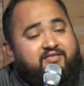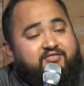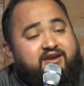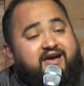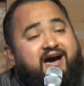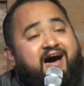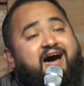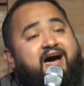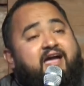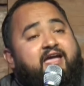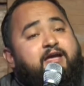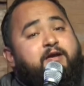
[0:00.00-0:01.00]
that
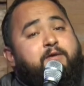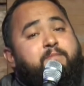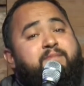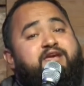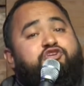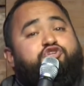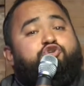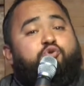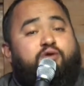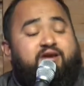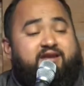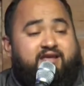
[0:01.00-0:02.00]
I may
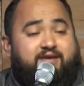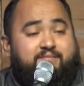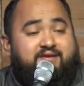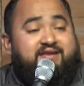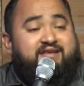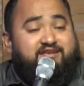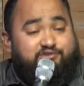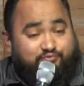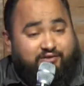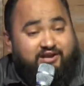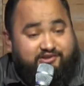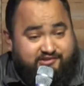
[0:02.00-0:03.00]
join him in his
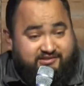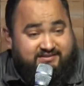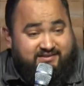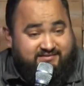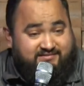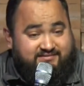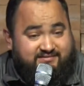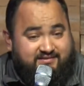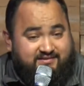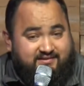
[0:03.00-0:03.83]
righteousness,